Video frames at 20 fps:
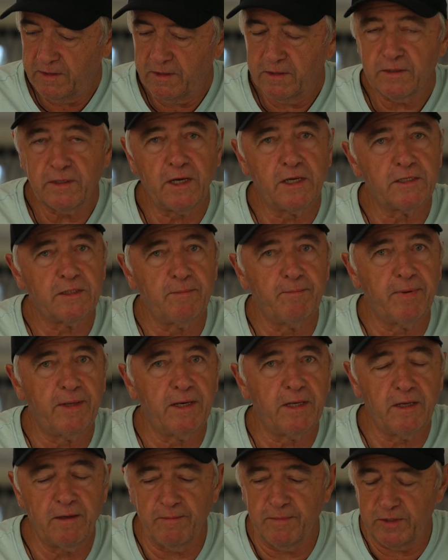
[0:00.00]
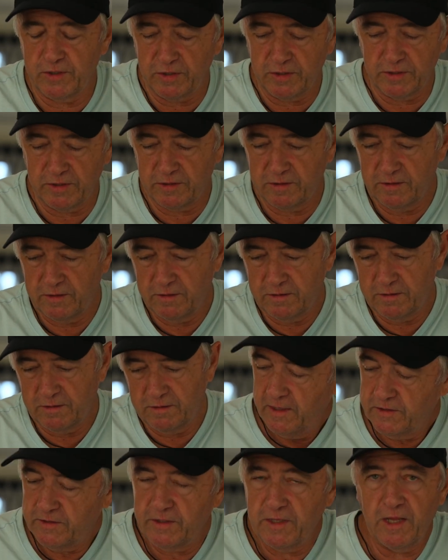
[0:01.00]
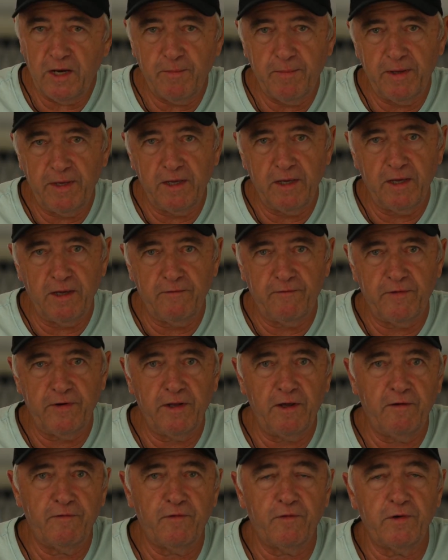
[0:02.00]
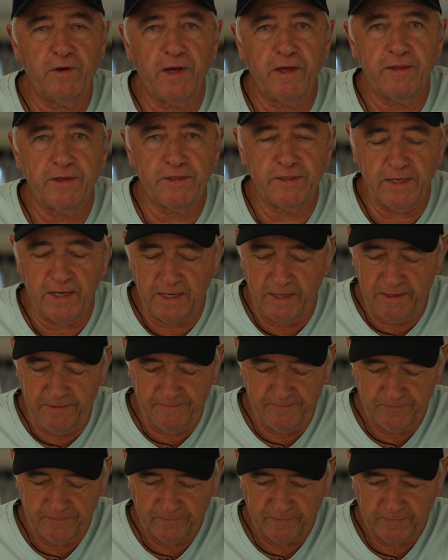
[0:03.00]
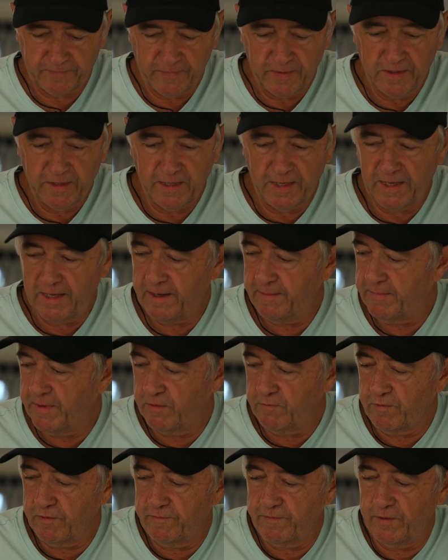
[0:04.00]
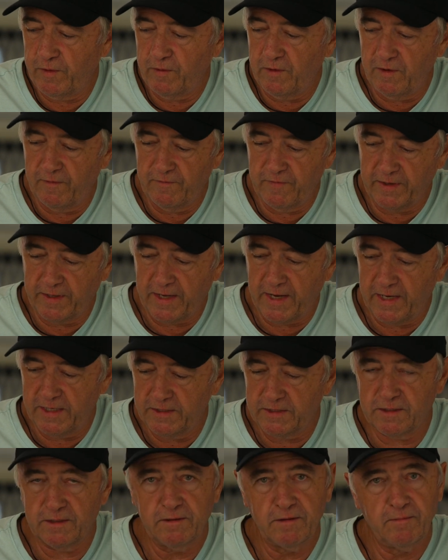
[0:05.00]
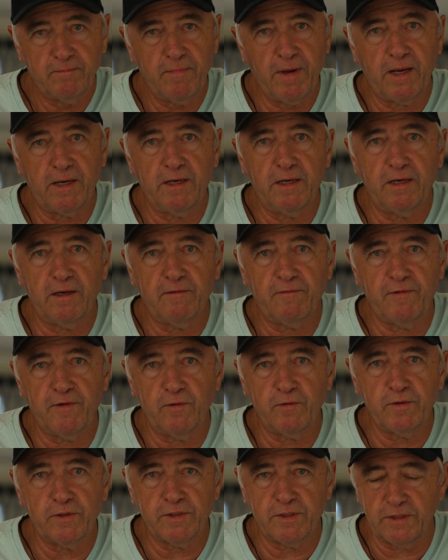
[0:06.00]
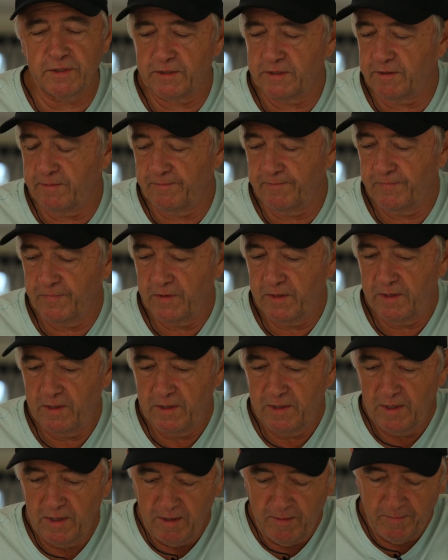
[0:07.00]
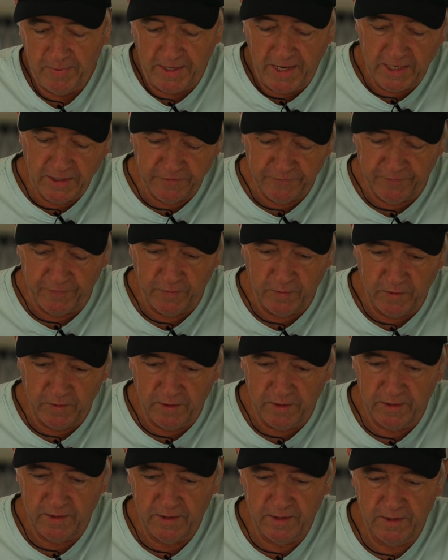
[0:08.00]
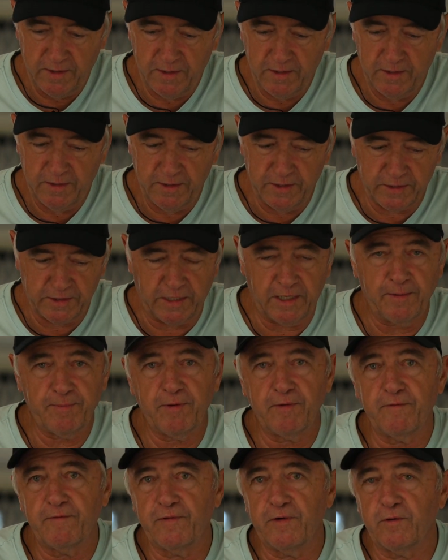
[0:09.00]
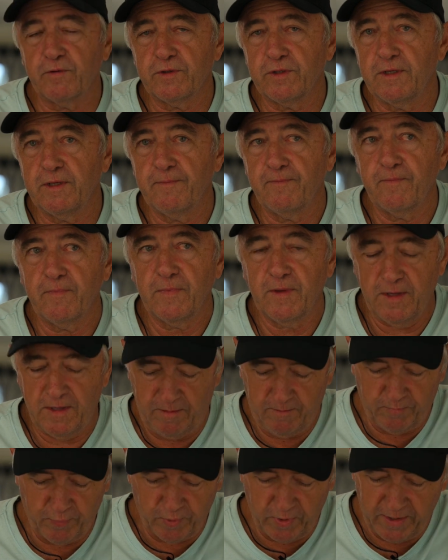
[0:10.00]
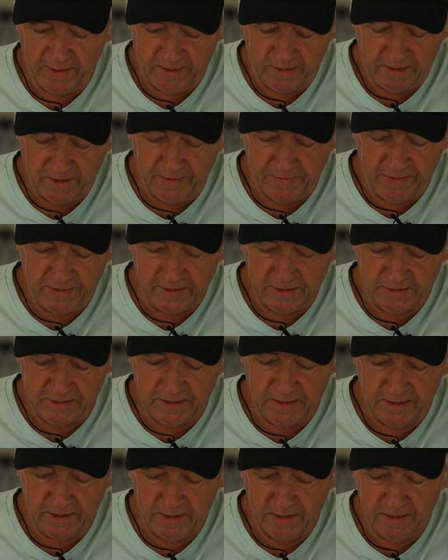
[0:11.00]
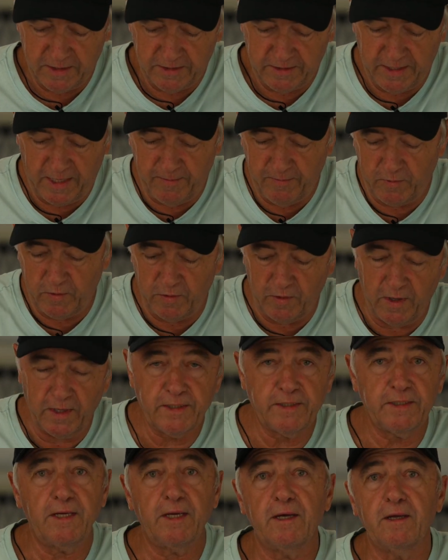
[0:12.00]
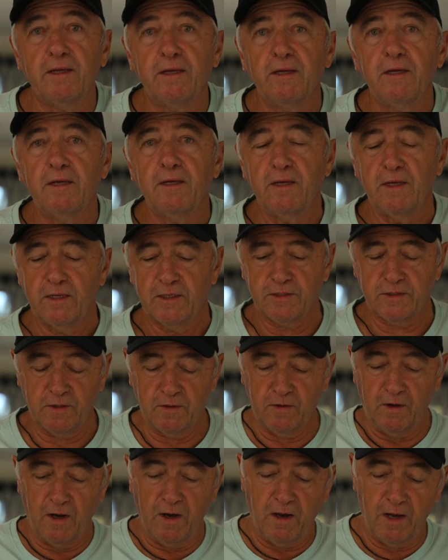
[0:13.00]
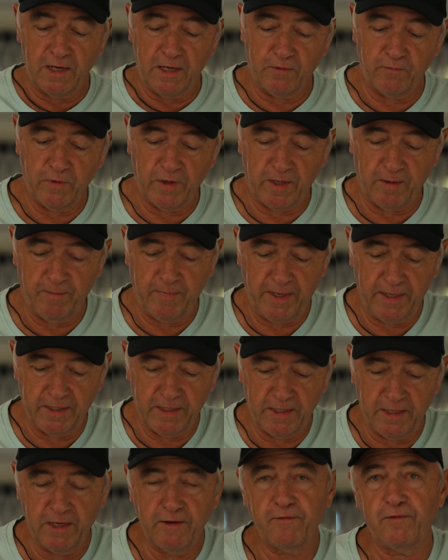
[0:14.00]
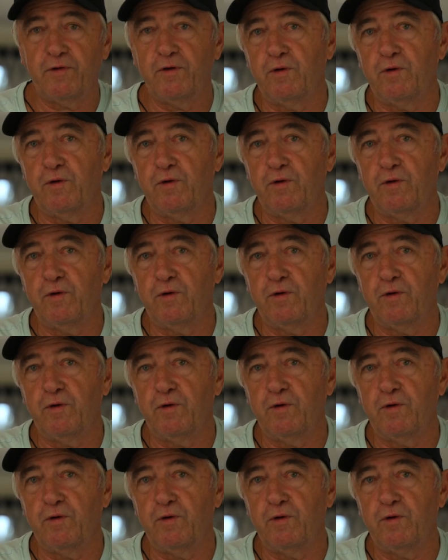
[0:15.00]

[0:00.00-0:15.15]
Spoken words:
take some better images. So that'll be a video for another day, a review of the Kase magnetic filter system. But as for this clip-in filter, brilliant. I think it's a damn good idea. So I highly recommend it if